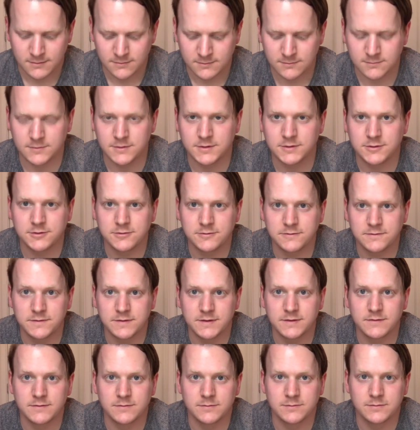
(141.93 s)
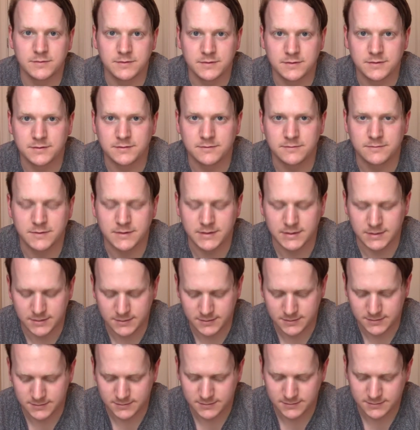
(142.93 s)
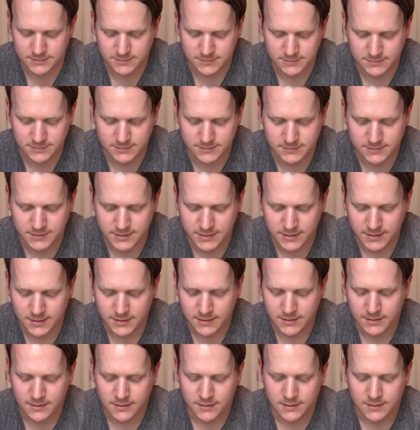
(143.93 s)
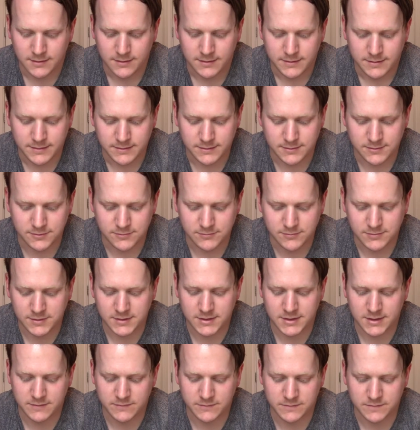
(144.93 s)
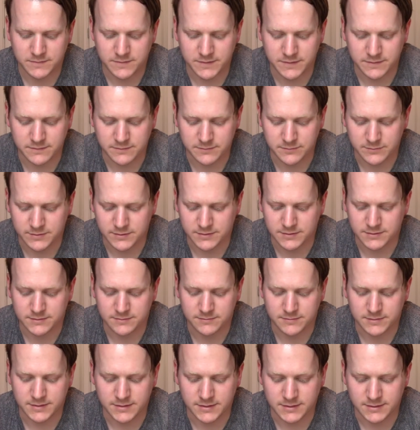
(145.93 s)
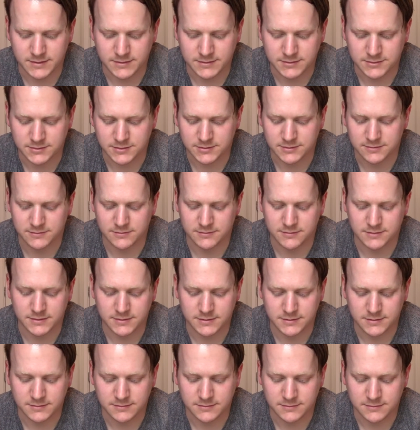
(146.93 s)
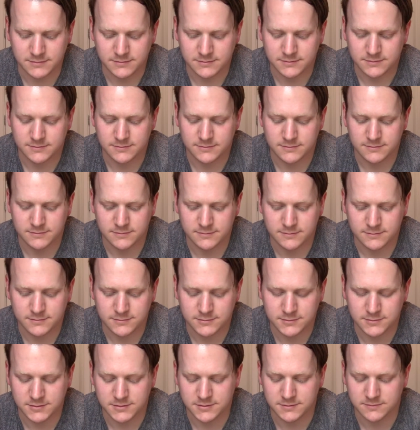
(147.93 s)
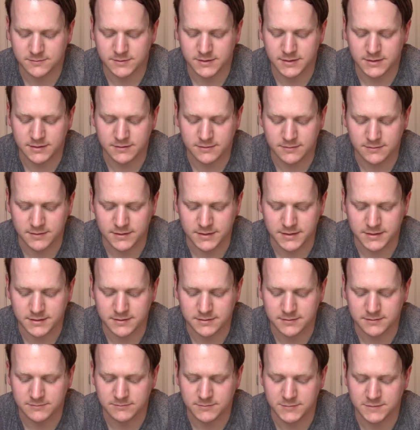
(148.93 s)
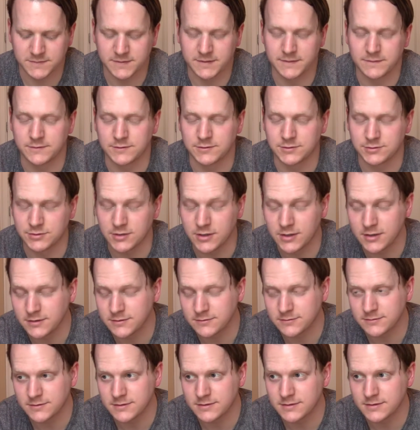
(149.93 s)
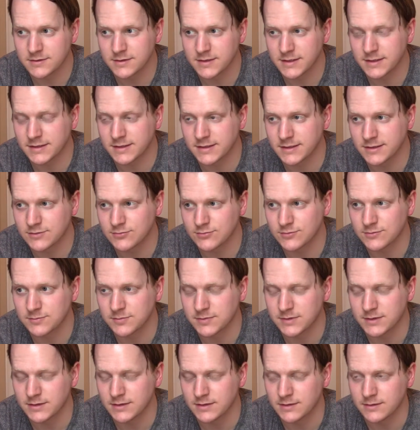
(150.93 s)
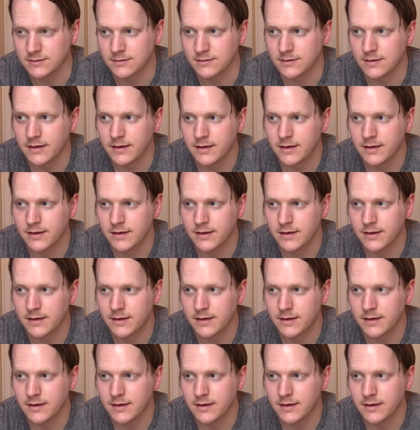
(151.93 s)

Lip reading: What is your favorite book to read? I don't really have a favorite book to read. I generally just read, like, my favorite genre, I guess, would be